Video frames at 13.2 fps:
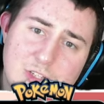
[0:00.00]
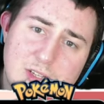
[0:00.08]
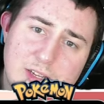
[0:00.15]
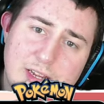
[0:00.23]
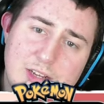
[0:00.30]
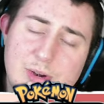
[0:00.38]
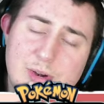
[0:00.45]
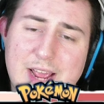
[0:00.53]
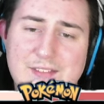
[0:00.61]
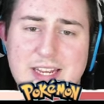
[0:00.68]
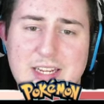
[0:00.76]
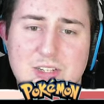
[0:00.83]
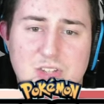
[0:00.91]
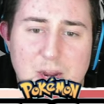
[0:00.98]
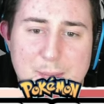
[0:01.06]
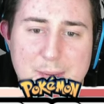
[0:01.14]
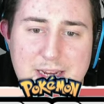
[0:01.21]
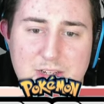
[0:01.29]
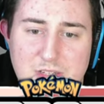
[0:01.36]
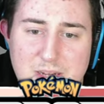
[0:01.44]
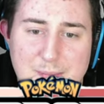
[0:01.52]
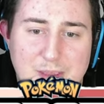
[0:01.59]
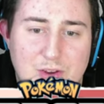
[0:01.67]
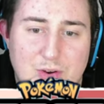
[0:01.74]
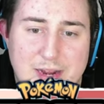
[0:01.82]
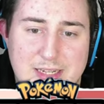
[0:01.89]
Don't I have, like, a star piece or something
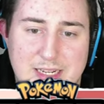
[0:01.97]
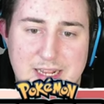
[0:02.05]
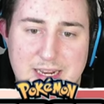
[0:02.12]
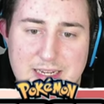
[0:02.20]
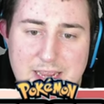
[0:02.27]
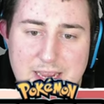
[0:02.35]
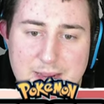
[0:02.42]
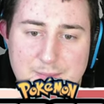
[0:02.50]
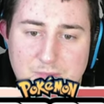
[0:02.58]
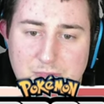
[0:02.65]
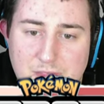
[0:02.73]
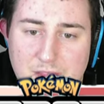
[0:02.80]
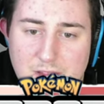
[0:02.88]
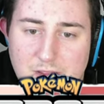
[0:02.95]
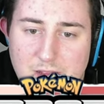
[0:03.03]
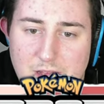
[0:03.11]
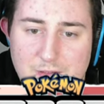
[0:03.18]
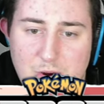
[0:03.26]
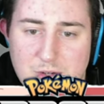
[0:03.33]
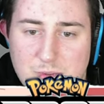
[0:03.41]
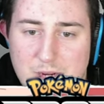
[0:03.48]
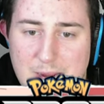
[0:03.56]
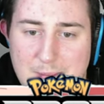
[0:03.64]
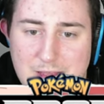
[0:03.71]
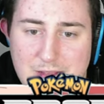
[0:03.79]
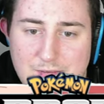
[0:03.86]
crazy like that? Of course, we're
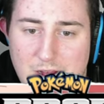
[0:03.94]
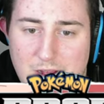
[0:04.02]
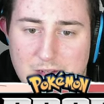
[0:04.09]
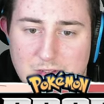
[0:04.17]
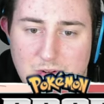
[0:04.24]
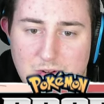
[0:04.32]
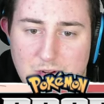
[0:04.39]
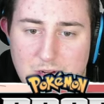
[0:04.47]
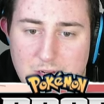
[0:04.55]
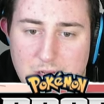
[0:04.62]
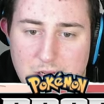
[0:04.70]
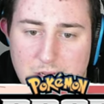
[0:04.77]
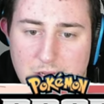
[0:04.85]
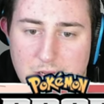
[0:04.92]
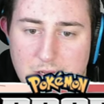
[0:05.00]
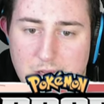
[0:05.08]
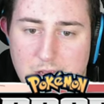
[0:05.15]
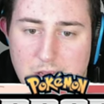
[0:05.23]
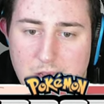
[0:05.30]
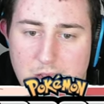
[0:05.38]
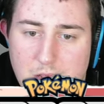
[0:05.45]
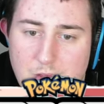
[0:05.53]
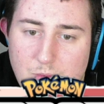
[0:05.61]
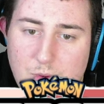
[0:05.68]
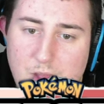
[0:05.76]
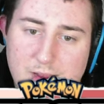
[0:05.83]
keeping the fossil.
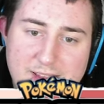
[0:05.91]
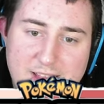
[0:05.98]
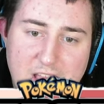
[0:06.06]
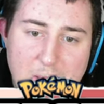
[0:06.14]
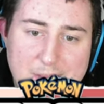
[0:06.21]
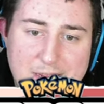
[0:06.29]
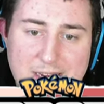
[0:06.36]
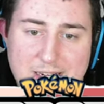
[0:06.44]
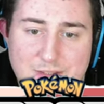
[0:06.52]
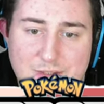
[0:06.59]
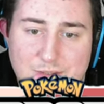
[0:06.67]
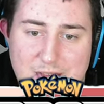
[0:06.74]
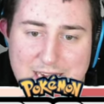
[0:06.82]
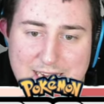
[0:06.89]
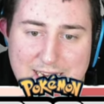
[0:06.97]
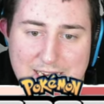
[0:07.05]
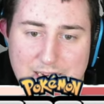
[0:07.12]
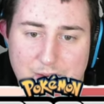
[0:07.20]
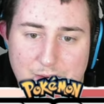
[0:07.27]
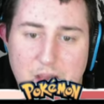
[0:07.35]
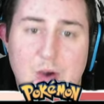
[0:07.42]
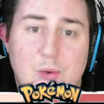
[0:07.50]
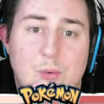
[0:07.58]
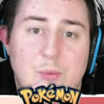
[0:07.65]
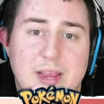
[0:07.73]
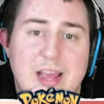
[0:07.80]
Rocky helmet is funny. Oh,
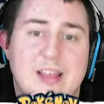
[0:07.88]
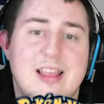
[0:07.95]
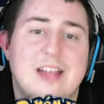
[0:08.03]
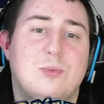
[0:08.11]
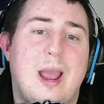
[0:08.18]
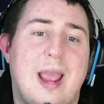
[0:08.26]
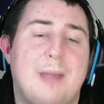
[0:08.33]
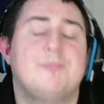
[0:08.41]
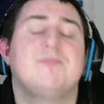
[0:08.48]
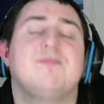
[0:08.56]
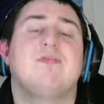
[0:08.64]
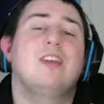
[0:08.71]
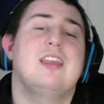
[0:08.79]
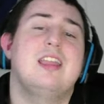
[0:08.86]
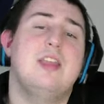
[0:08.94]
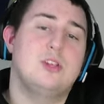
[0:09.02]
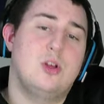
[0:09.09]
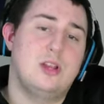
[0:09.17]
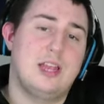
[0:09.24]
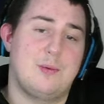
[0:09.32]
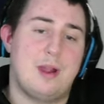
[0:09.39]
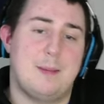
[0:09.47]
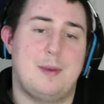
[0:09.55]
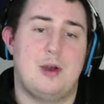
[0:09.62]
we that's right. He was holding a rare bone.